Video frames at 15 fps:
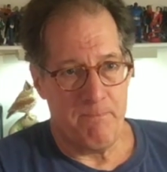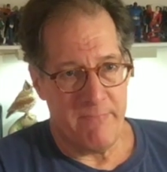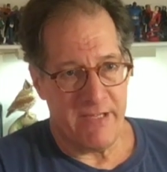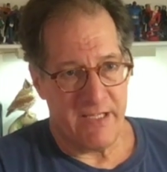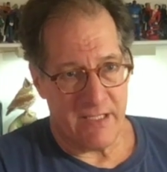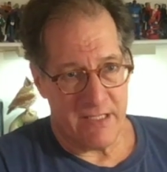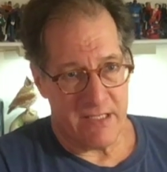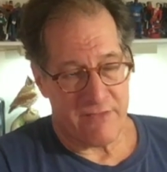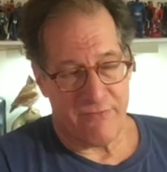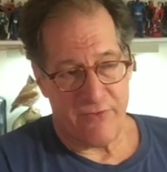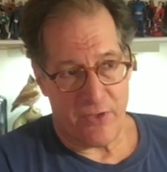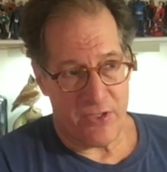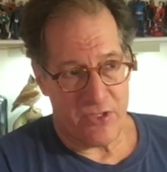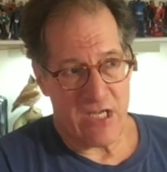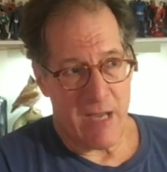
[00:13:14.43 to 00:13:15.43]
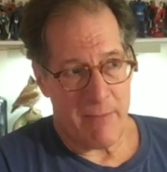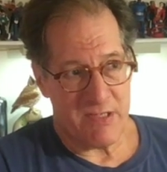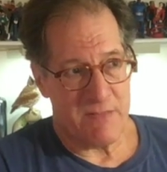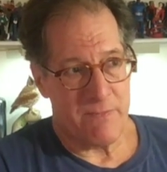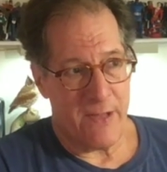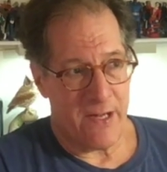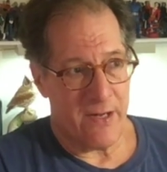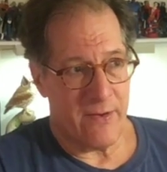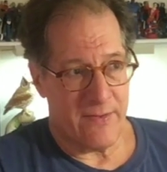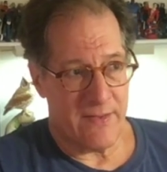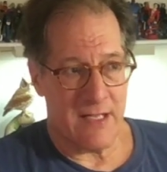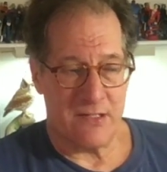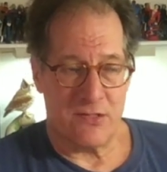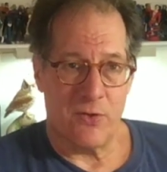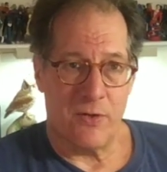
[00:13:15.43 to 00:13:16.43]
because Photoshop is better at
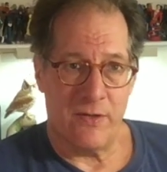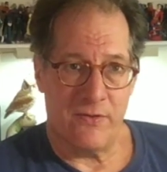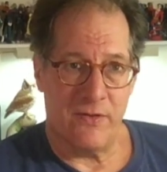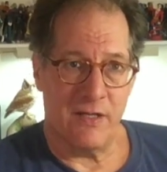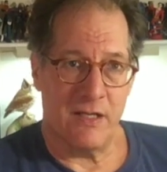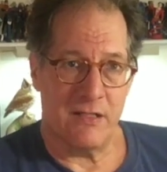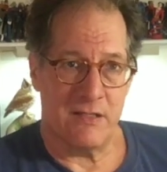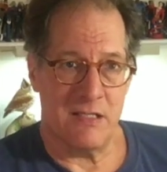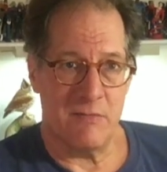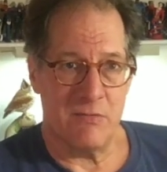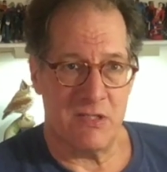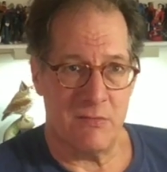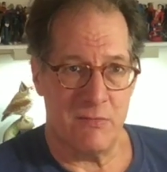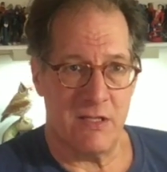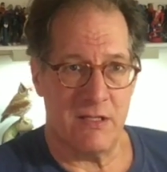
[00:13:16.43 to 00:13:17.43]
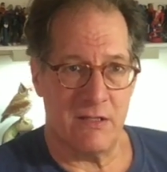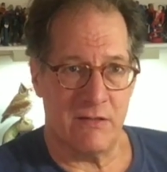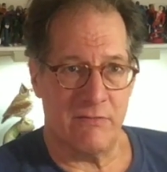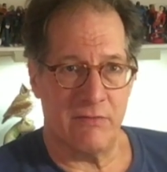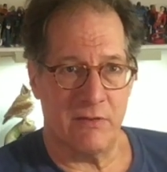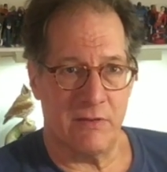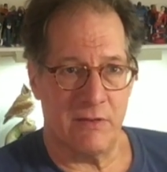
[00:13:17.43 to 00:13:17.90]
that sort of thing, it seems to me, than